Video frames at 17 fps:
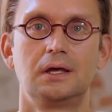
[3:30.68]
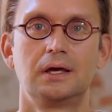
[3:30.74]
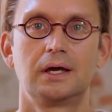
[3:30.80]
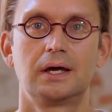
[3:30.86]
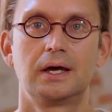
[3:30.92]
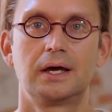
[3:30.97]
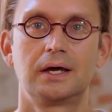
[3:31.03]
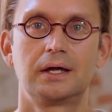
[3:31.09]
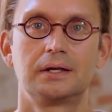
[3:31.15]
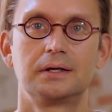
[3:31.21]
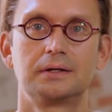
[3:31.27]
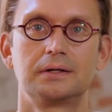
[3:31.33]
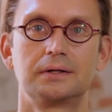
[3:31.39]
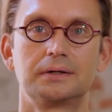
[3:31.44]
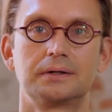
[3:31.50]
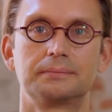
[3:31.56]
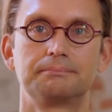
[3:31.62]
And
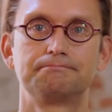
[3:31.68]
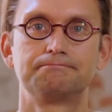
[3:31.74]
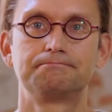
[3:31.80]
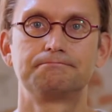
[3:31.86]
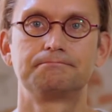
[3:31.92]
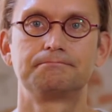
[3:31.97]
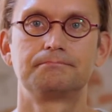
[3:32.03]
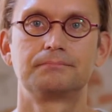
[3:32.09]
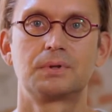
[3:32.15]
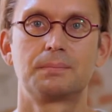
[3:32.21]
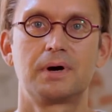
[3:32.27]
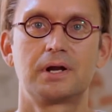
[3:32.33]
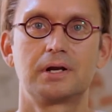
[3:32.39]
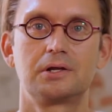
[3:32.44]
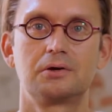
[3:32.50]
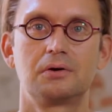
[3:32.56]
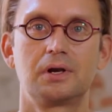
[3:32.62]
the
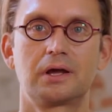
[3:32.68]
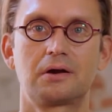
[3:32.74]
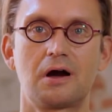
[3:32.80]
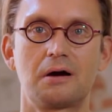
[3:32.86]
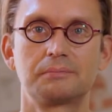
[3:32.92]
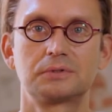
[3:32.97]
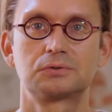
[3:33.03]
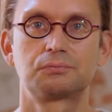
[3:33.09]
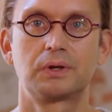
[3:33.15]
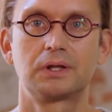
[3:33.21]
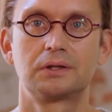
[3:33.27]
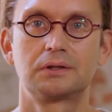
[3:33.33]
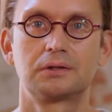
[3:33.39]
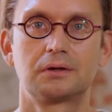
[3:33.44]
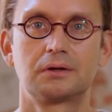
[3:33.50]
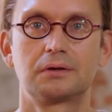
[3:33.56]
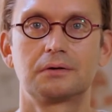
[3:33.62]
money only comes when
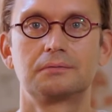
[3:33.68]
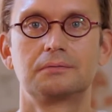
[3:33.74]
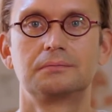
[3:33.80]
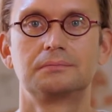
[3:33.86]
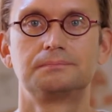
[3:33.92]
the